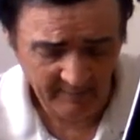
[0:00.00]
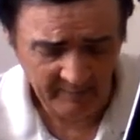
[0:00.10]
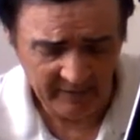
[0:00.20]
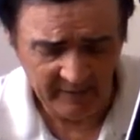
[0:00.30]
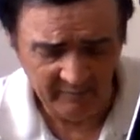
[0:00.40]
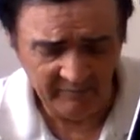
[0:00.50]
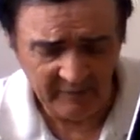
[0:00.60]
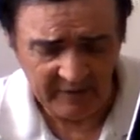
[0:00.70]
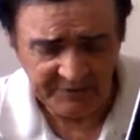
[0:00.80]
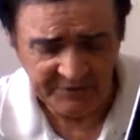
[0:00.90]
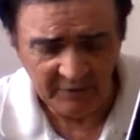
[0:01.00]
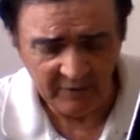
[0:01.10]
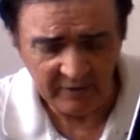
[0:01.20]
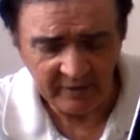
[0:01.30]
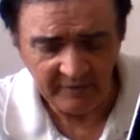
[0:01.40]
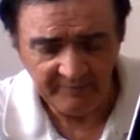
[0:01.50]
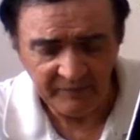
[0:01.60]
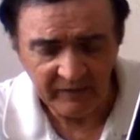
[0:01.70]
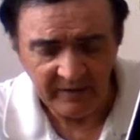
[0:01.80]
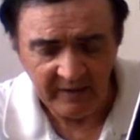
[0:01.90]
But a song
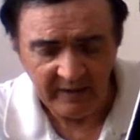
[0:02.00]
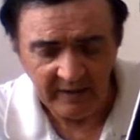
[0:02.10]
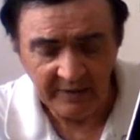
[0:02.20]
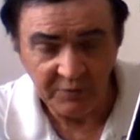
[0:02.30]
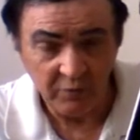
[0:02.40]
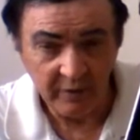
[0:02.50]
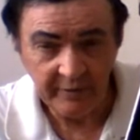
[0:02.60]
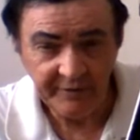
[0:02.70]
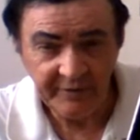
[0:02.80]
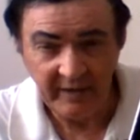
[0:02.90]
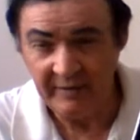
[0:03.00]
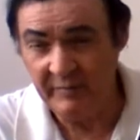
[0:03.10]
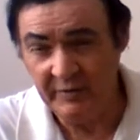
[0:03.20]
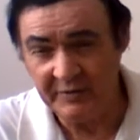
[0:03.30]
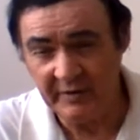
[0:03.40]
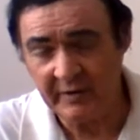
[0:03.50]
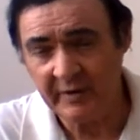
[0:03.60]
has words and music.